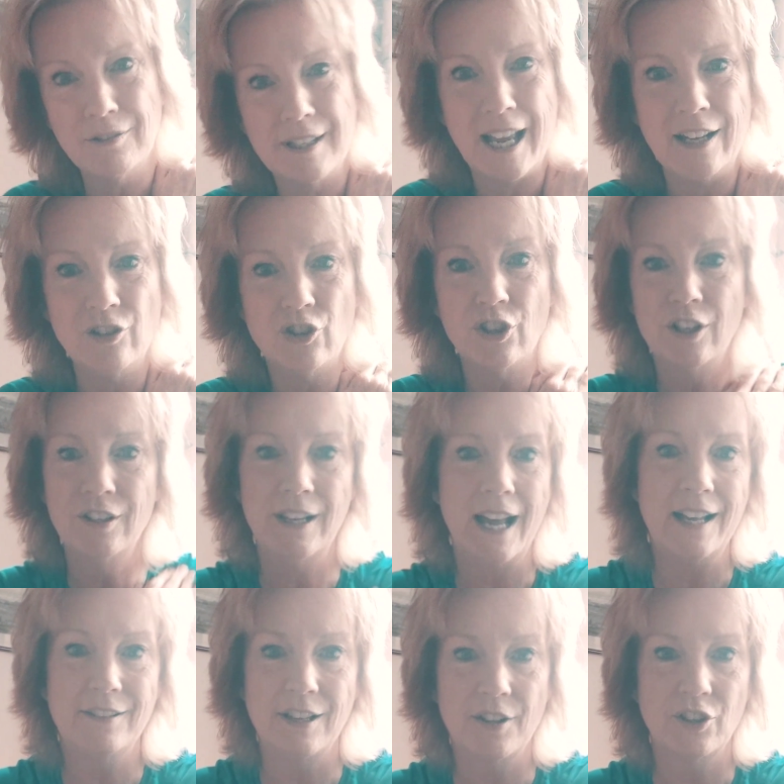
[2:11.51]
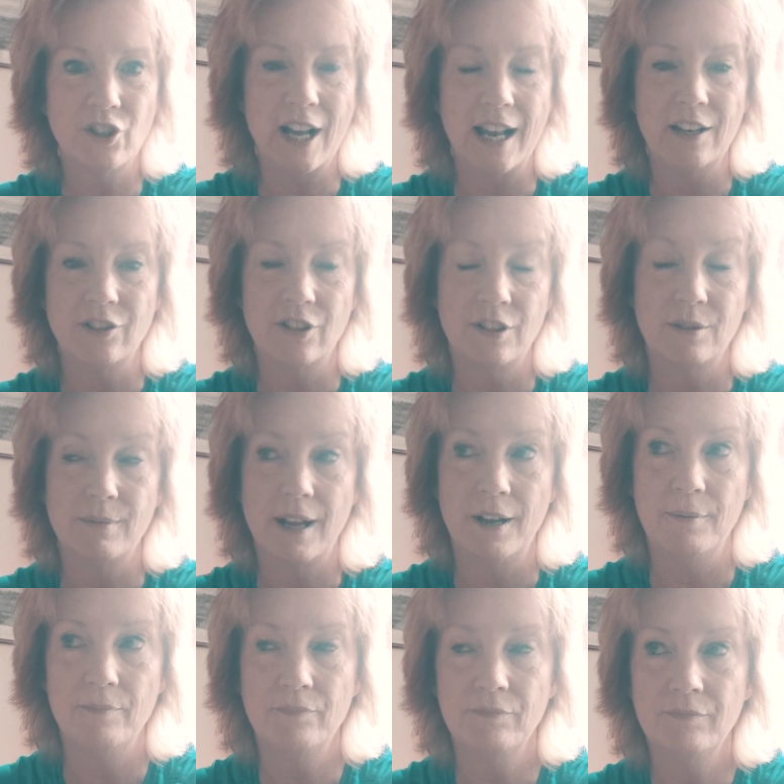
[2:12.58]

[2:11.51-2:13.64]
tension, and other challenges as well.